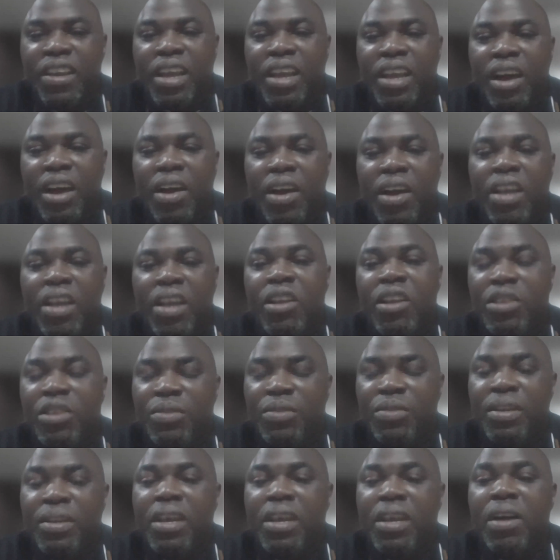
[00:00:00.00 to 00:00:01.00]
uh, a lot
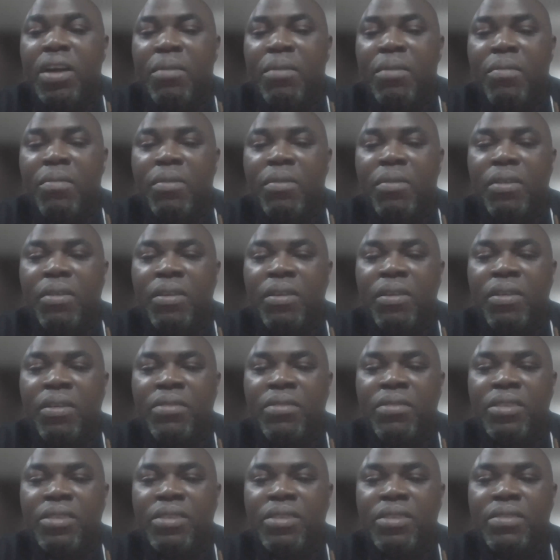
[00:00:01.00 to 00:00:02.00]

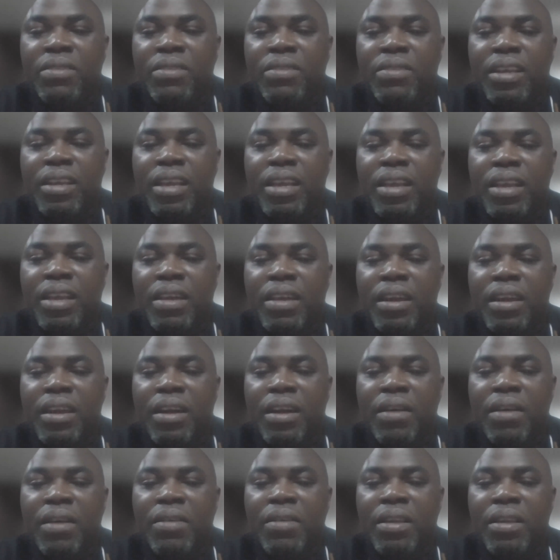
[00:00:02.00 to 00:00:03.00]
of
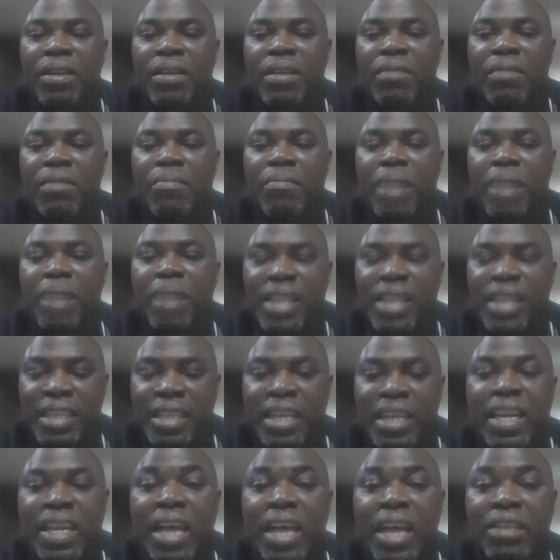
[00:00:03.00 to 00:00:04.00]
uh, birth
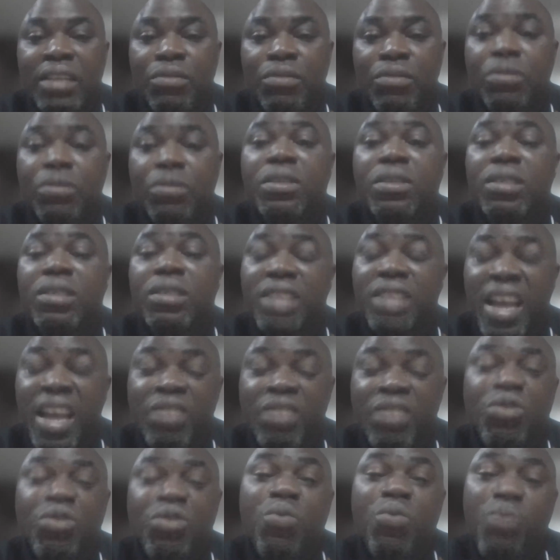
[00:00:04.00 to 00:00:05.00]
attendants would
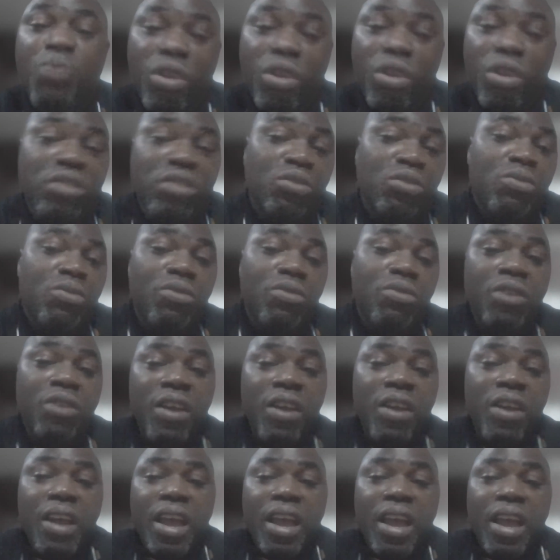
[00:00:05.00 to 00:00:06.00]
tend to want to
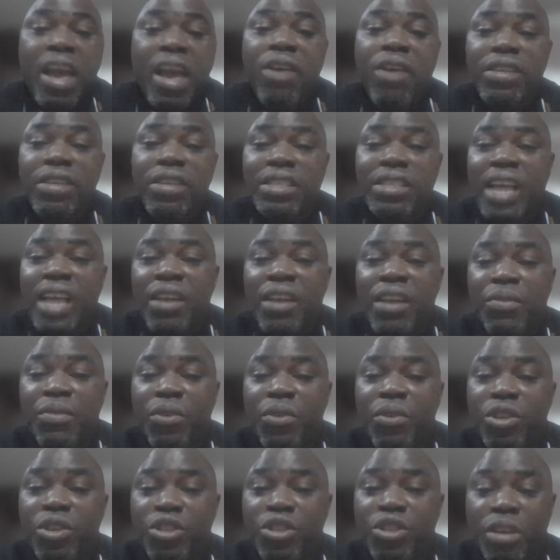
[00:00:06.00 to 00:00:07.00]
err on the side of
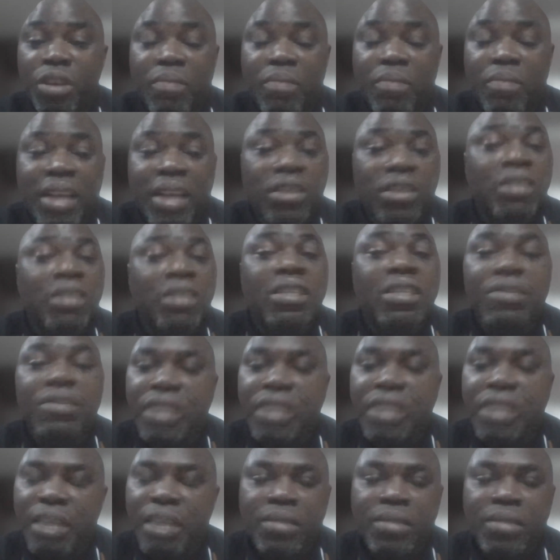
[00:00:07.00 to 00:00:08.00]
caution by just
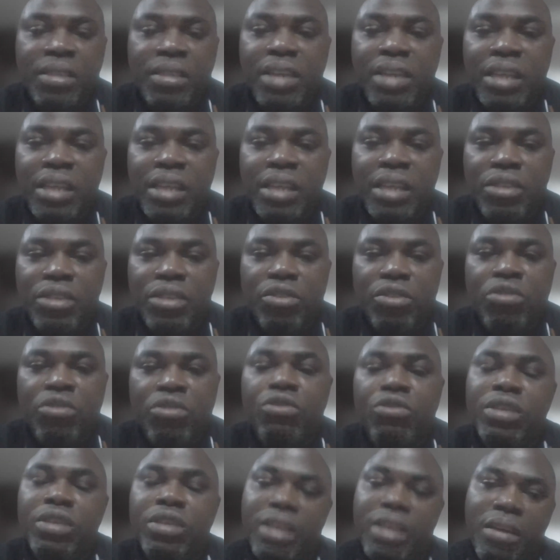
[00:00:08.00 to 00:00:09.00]
giving them cesarean section.
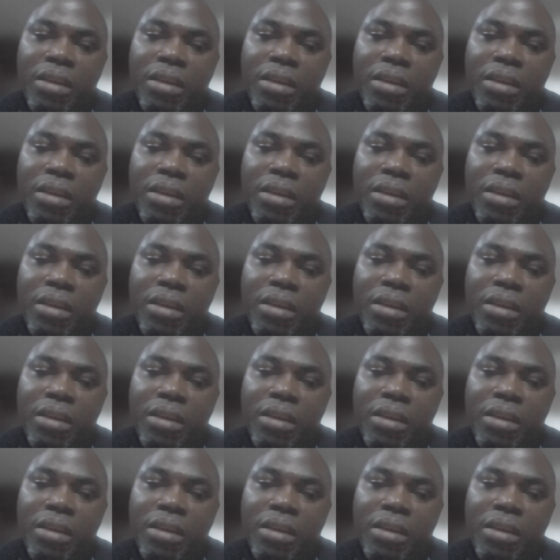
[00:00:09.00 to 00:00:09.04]
So